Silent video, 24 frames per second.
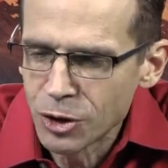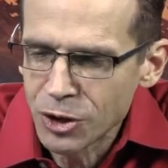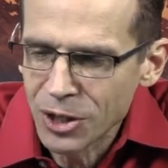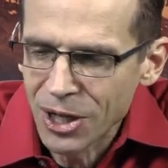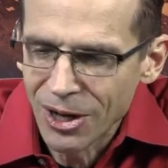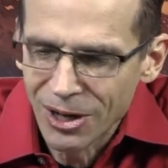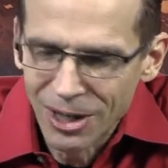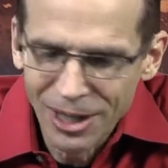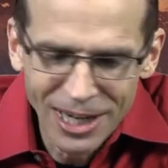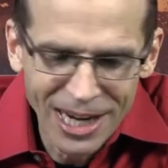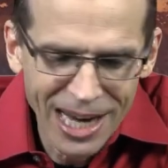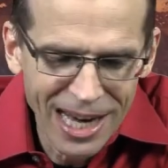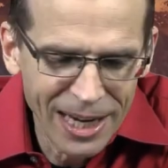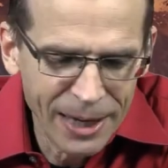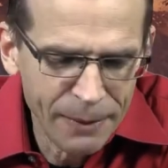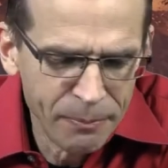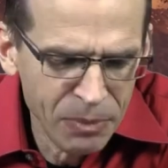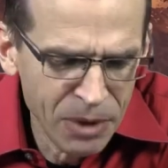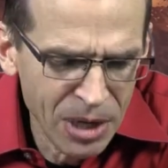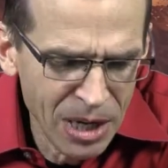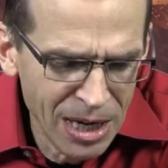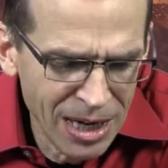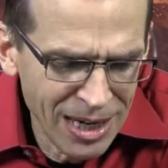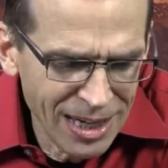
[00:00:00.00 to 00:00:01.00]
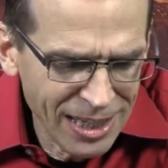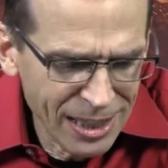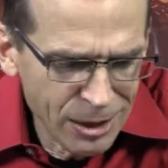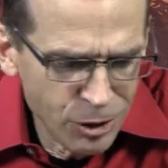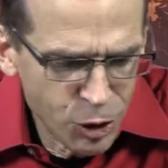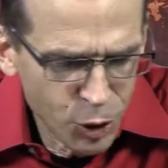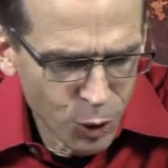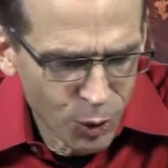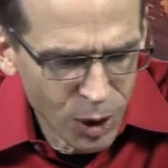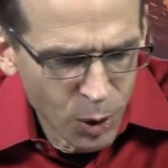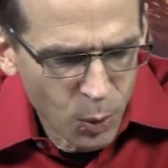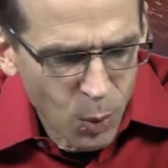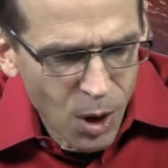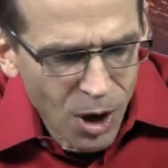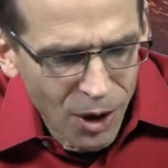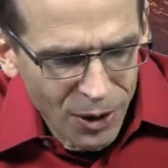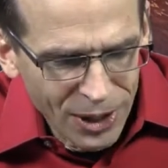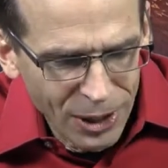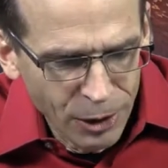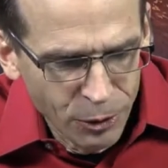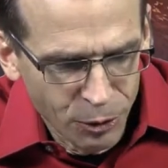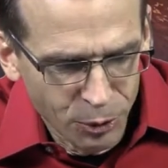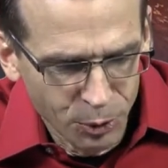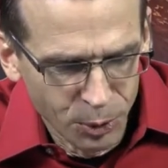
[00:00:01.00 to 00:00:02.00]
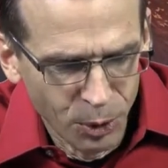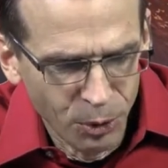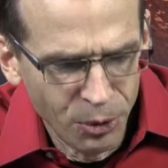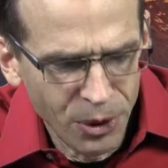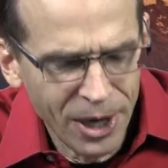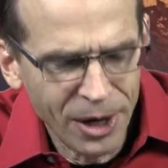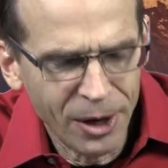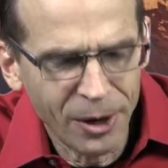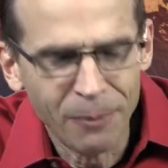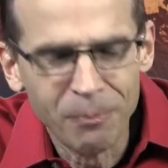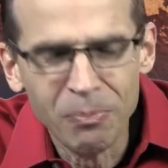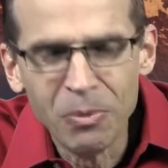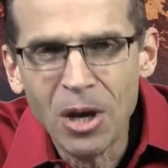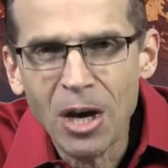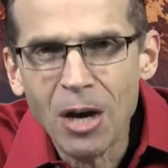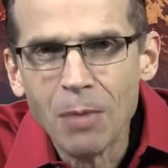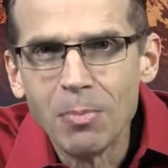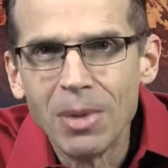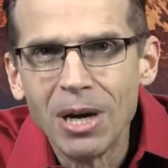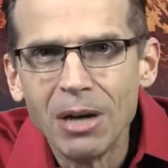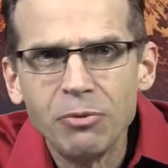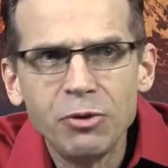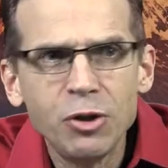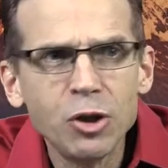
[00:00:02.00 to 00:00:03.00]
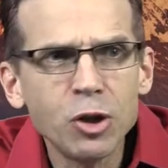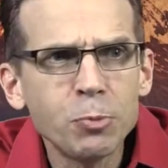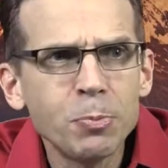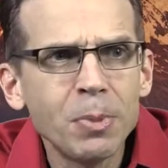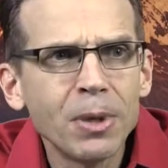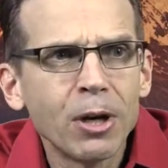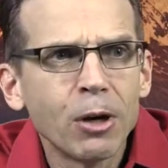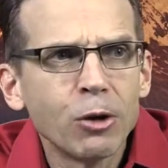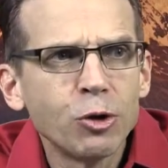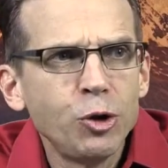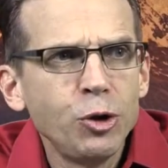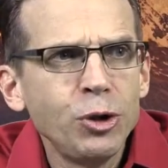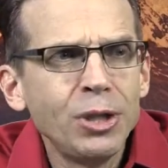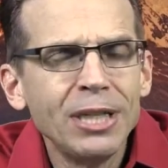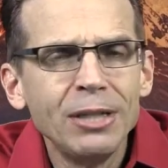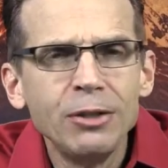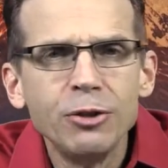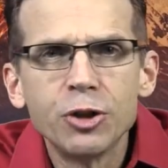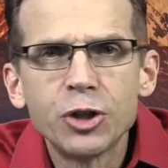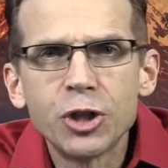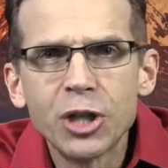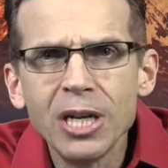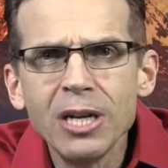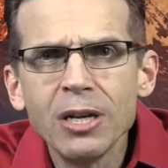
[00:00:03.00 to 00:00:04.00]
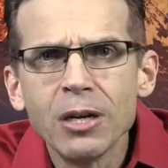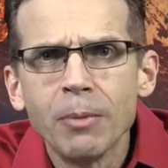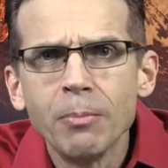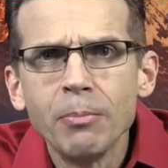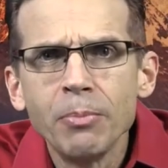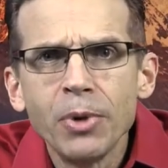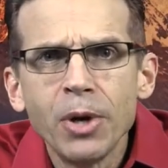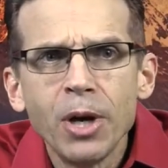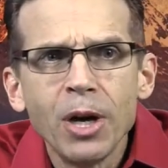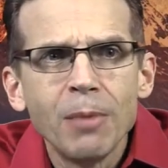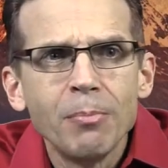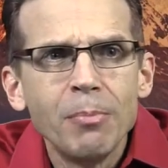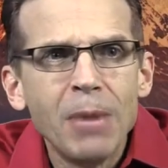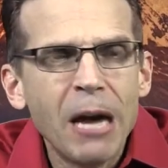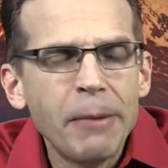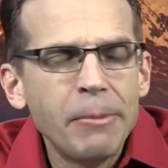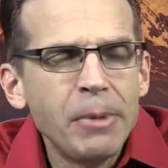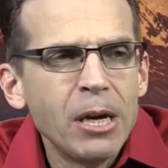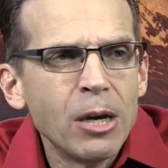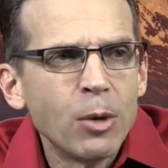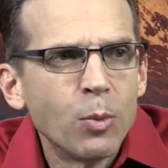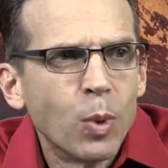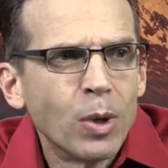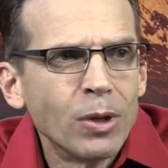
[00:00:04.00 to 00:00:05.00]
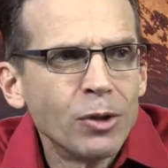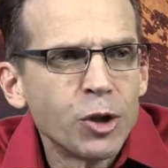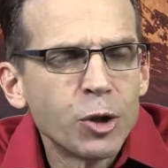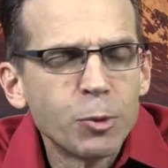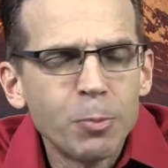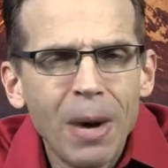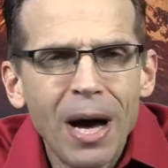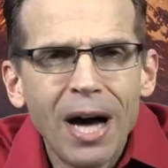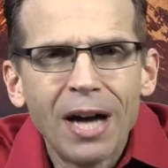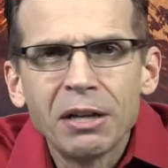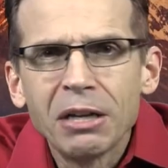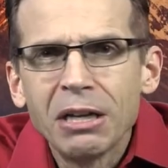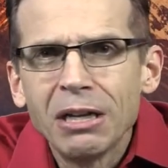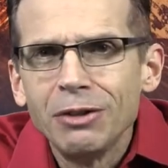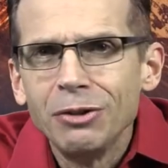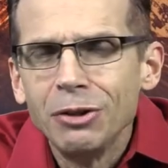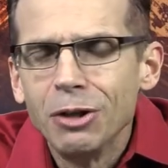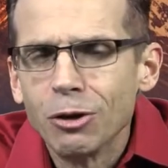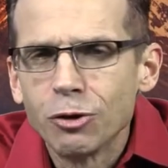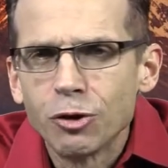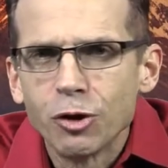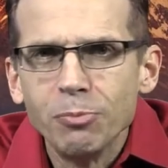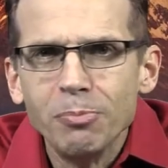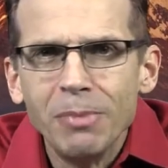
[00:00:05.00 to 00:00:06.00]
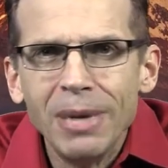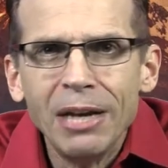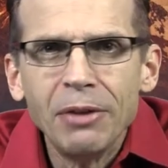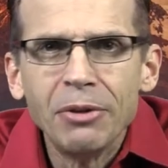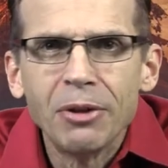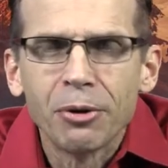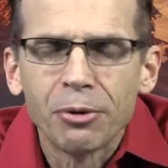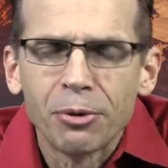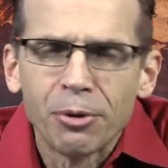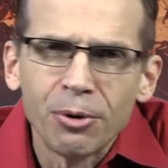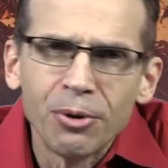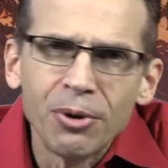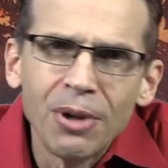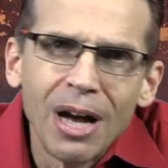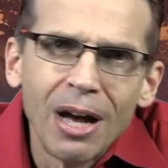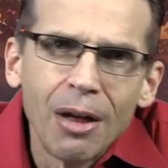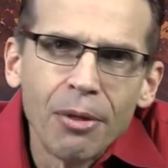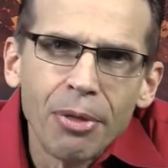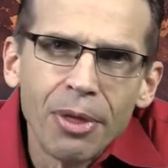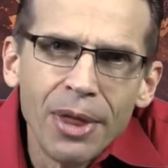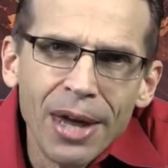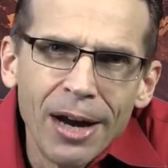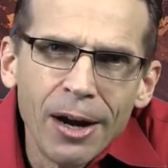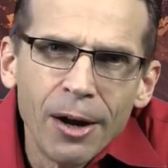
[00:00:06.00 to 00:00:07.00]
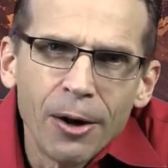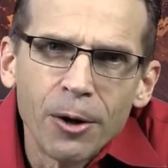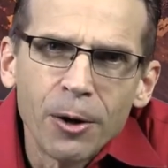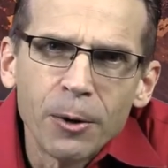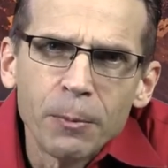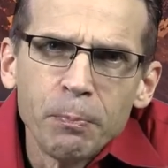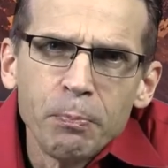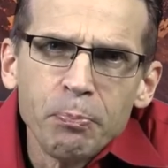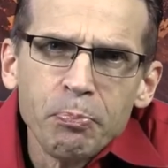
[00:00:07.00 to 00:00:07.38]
Kelly and I enjoy walking through there. But just because you didn't see them, maybe in one spot, doesn't mean that they're not there.